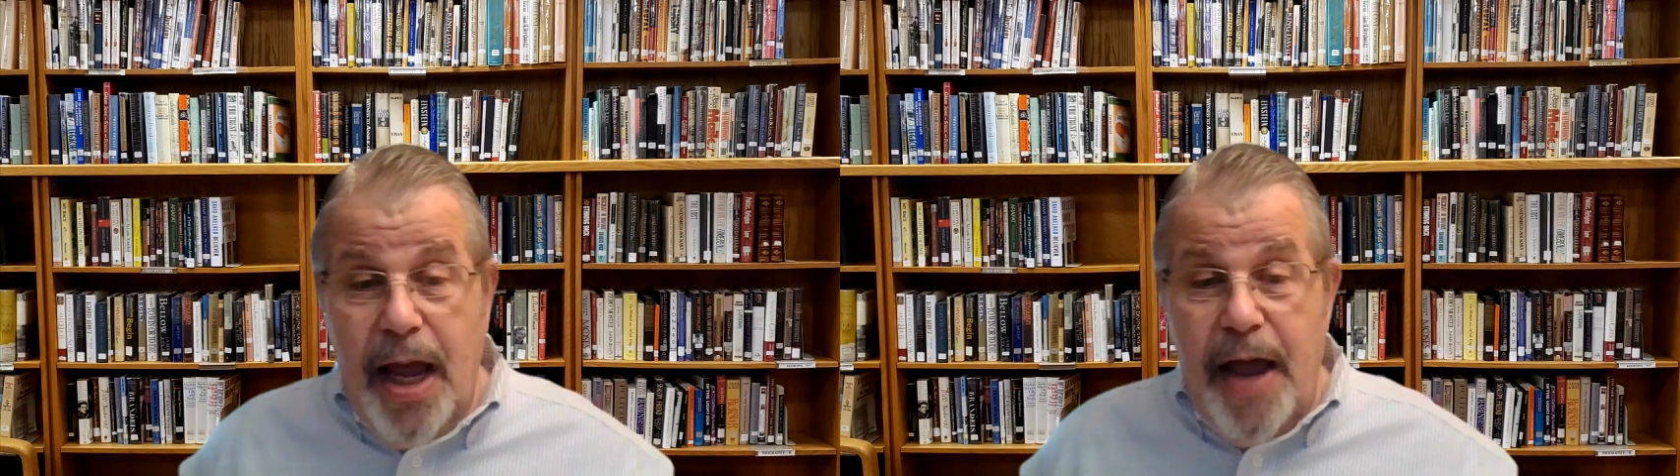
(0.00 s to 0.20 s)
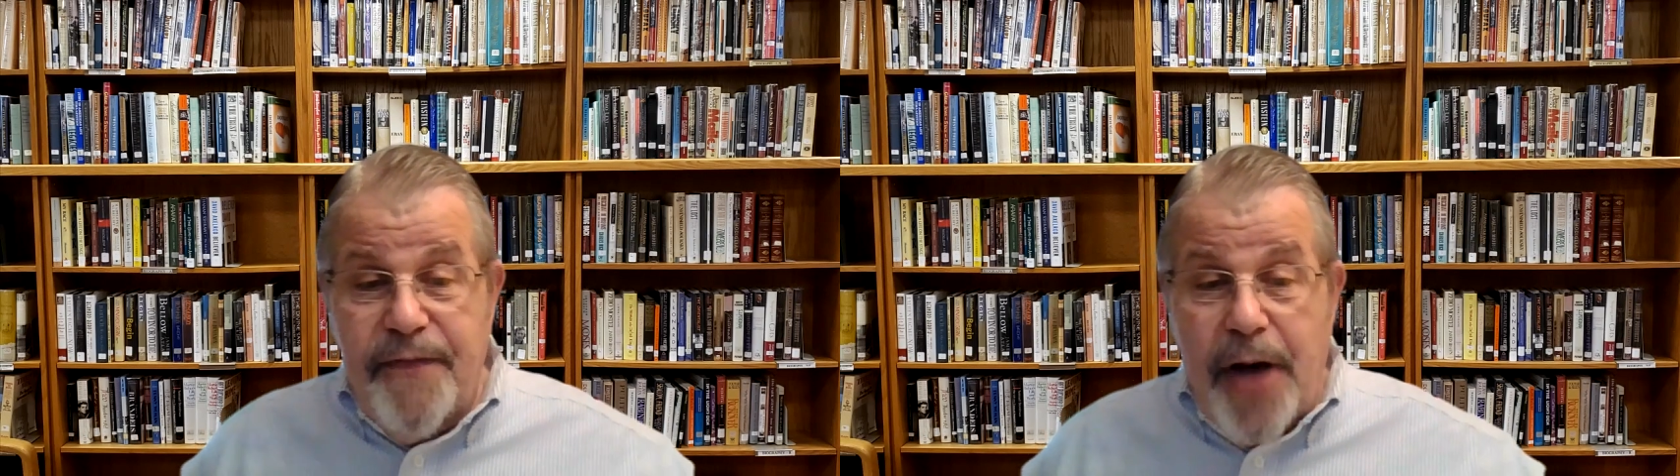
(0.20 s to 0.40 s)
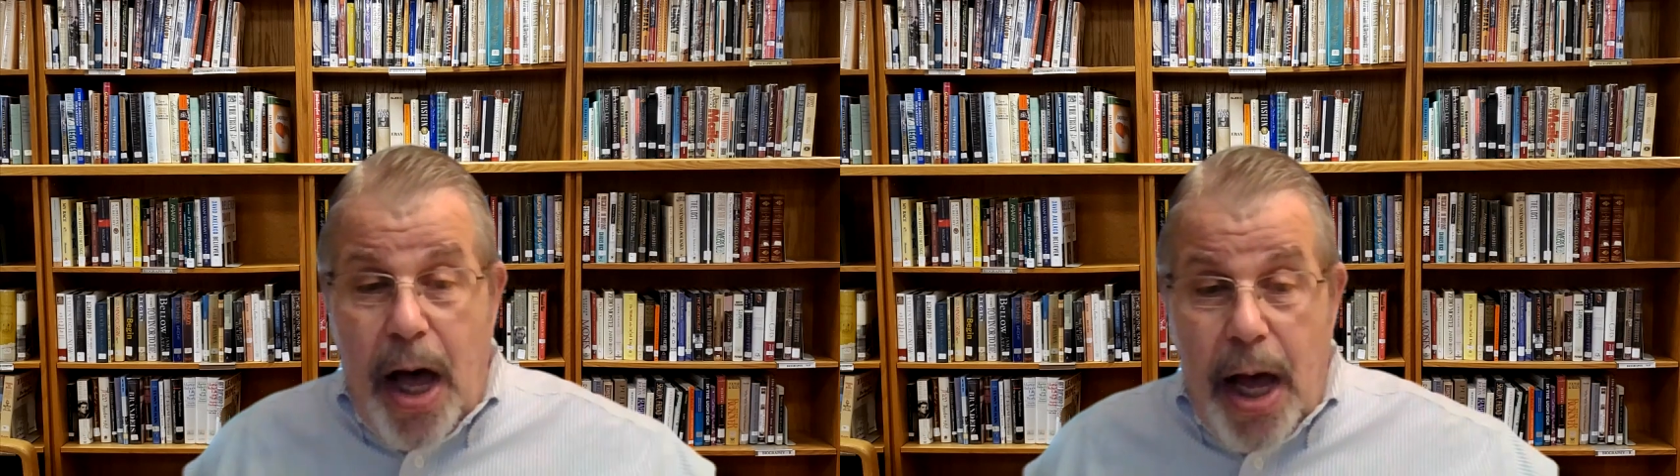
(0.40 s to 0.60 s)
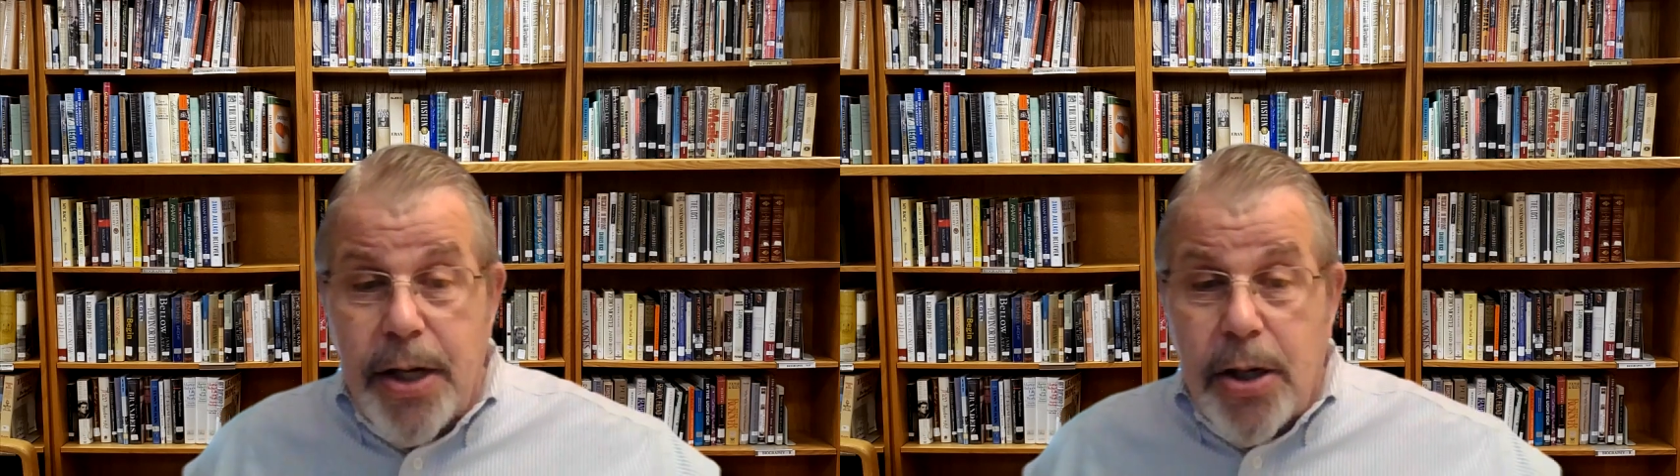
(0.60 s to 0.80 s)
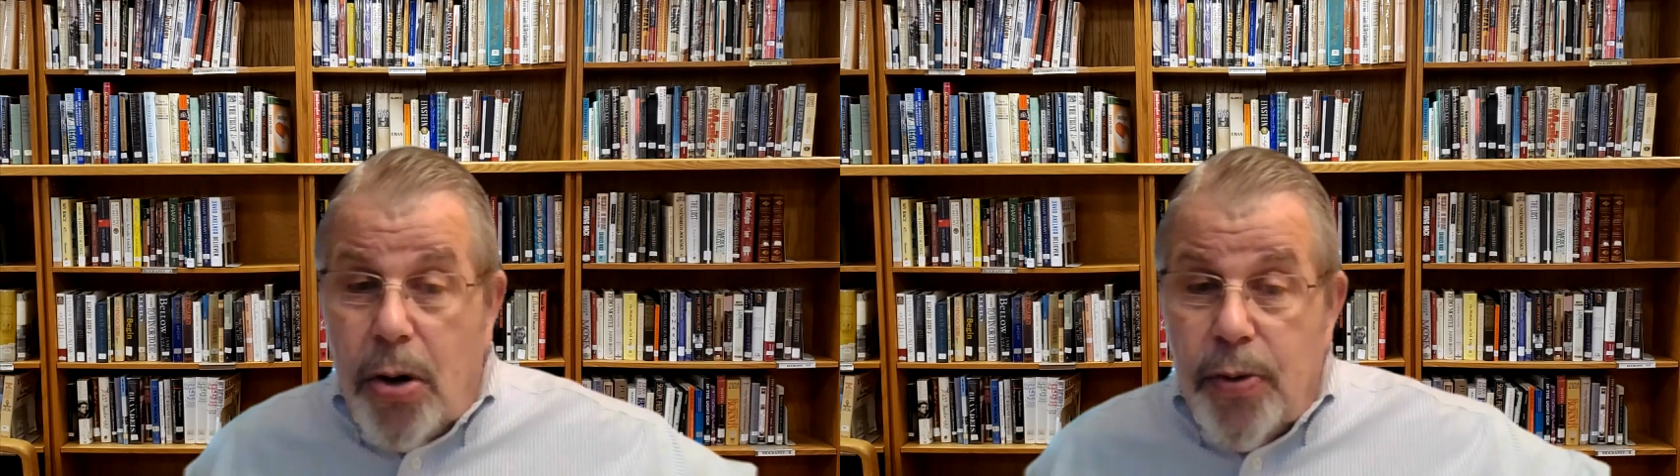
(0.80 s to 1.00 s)
if
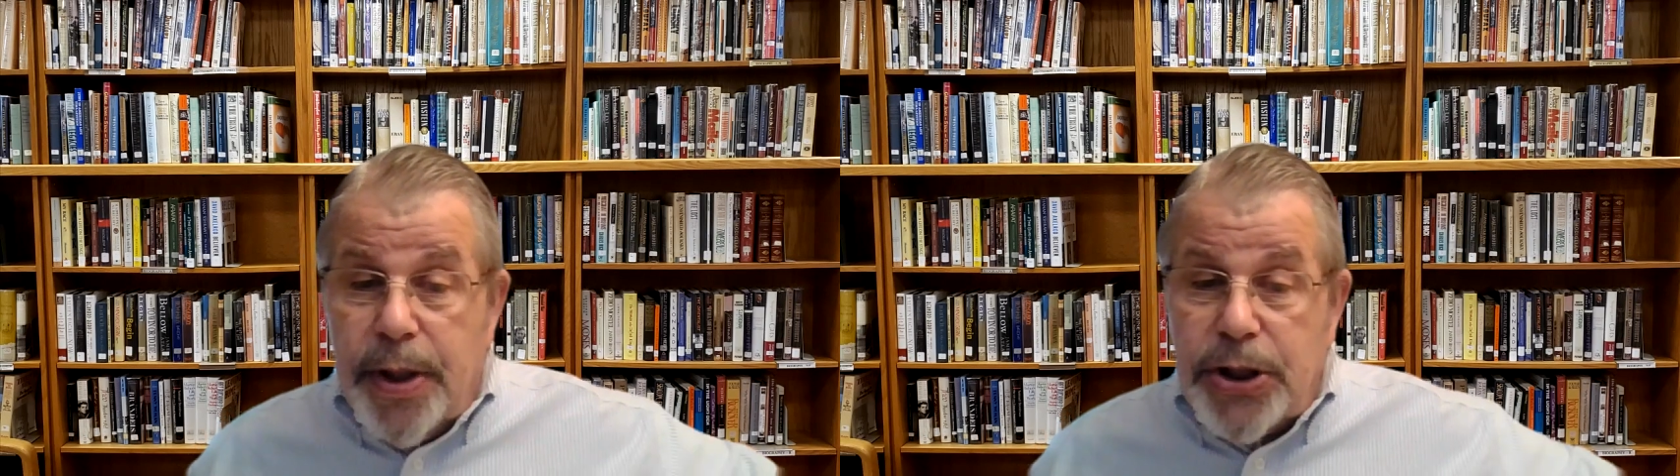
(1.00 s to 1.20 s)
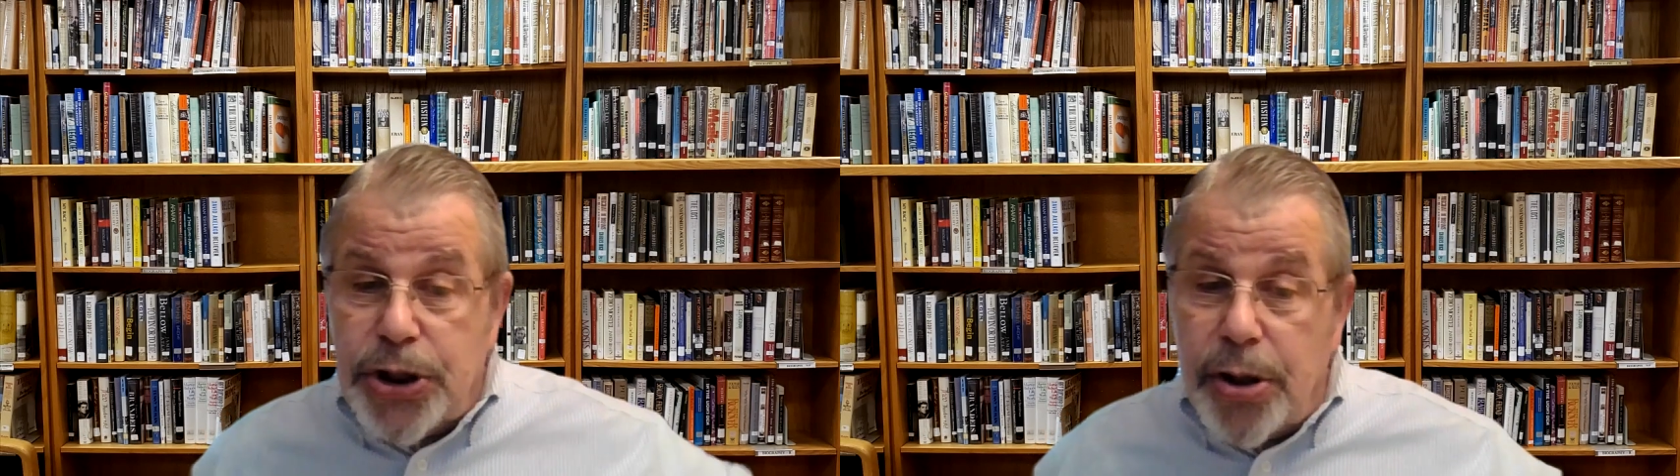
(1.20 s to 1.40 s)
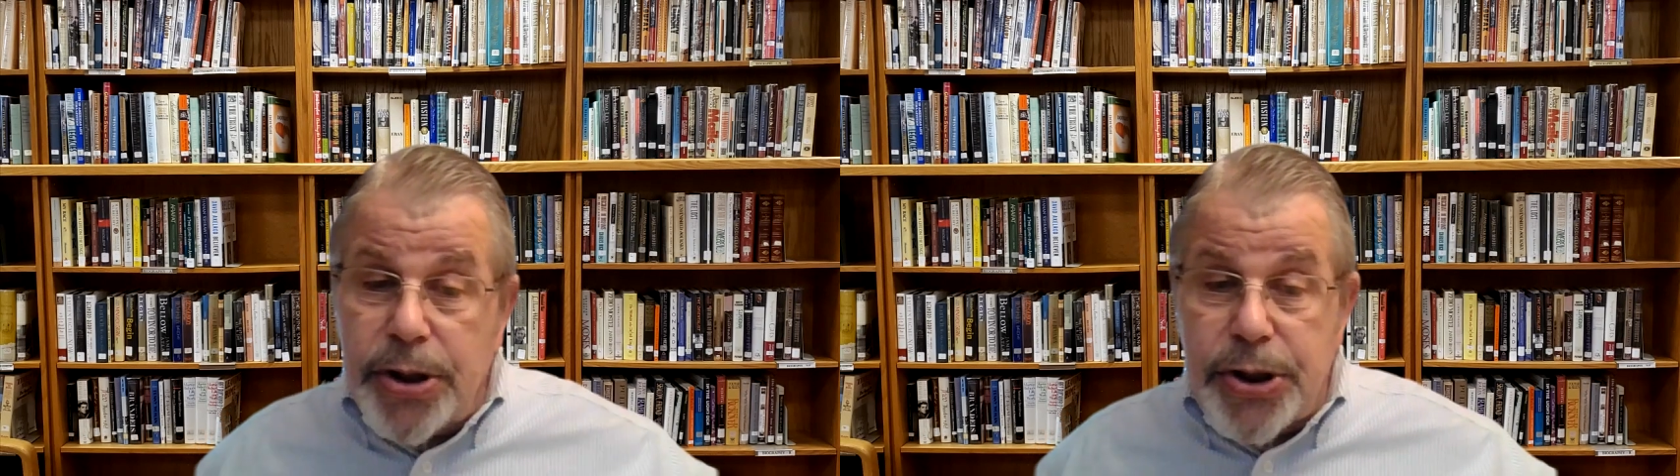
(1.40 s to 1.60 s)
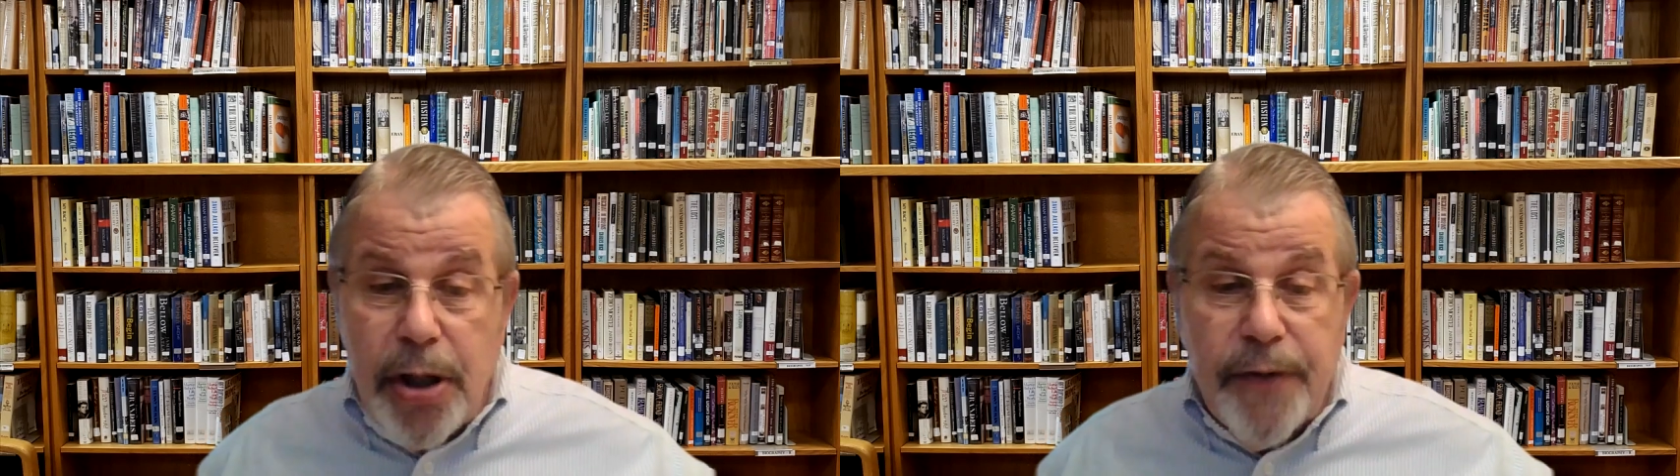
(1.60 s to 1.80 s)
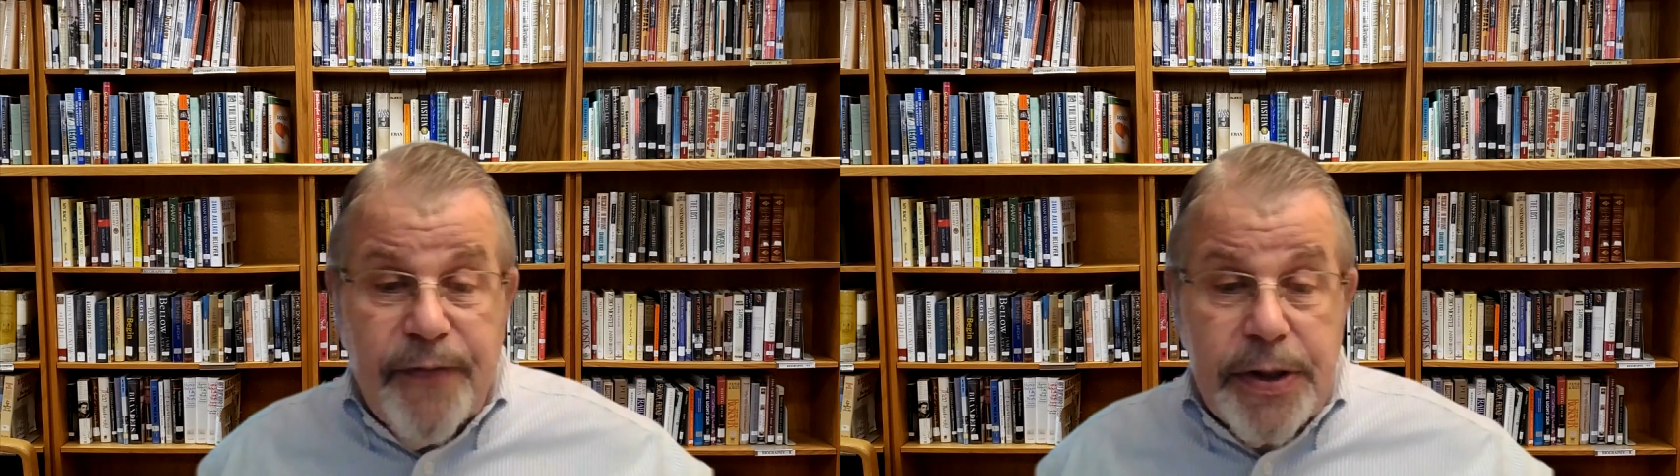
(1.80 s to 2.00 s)
I go to a church
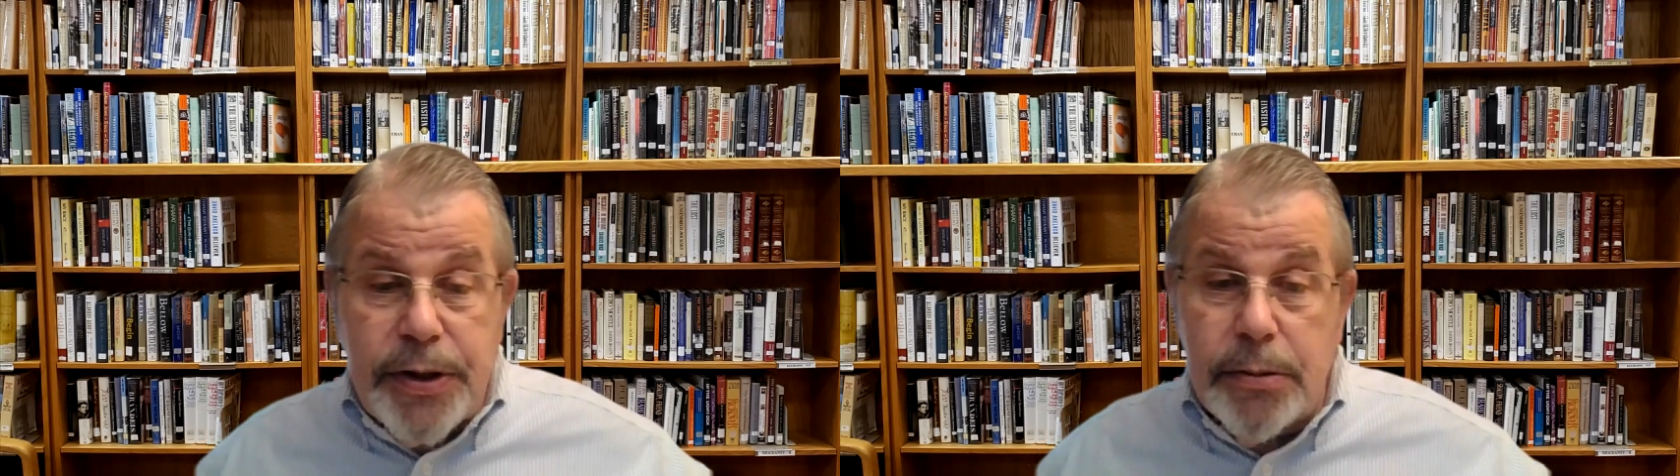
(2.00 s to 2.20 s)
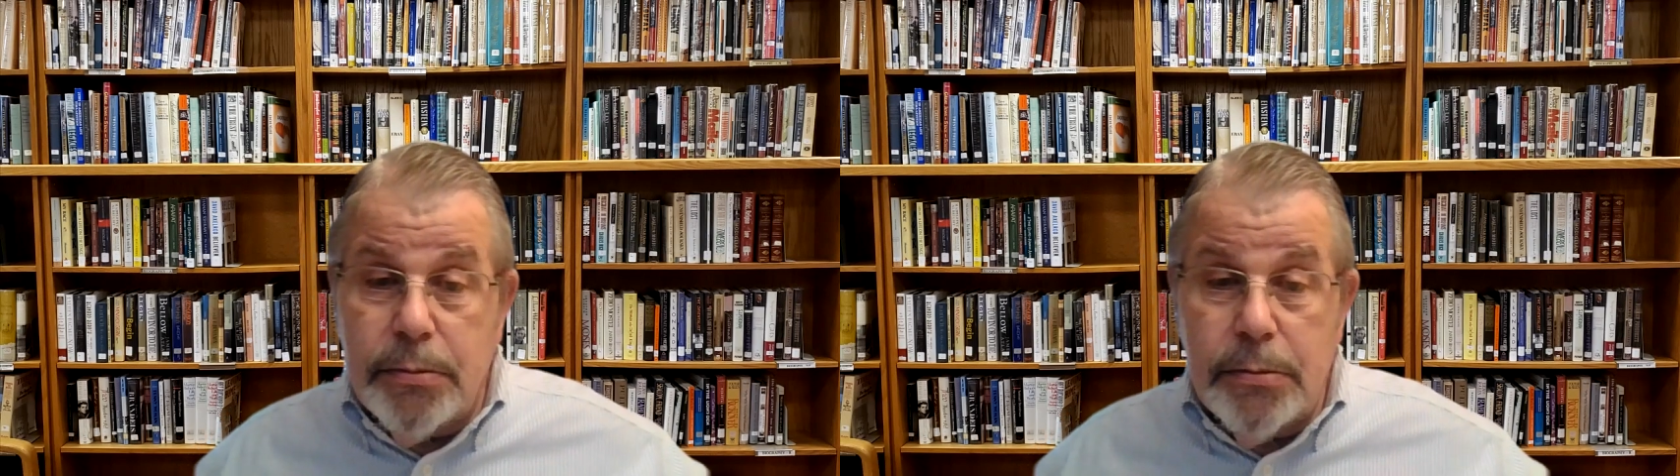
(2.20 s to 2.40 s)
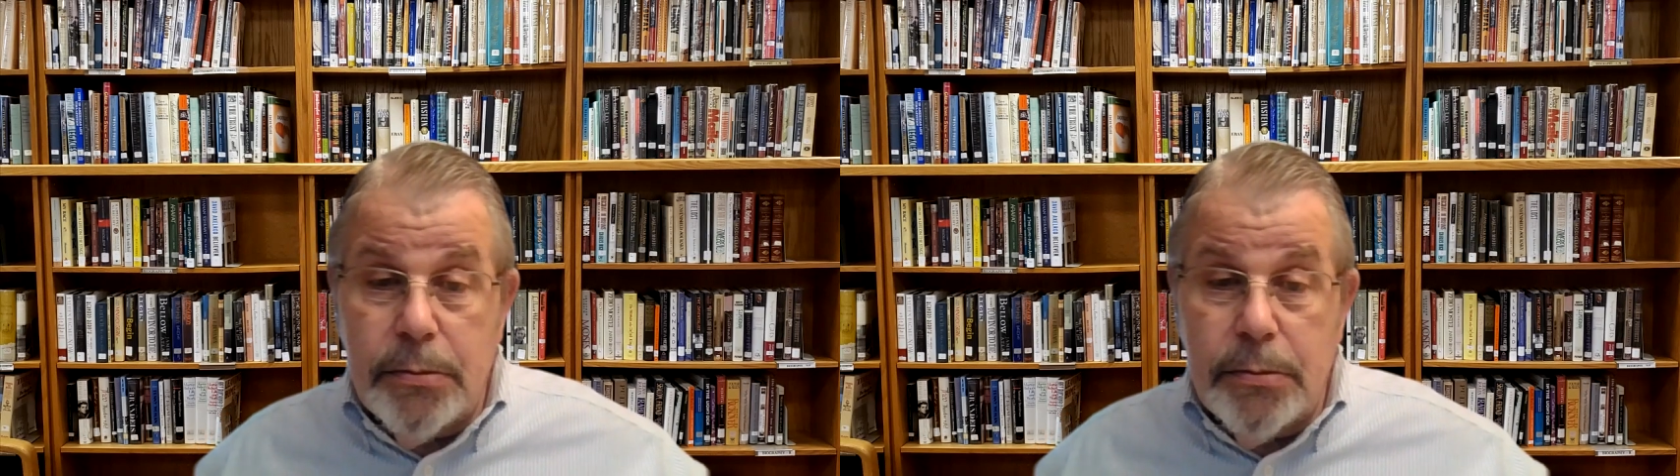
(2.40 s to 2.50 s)
service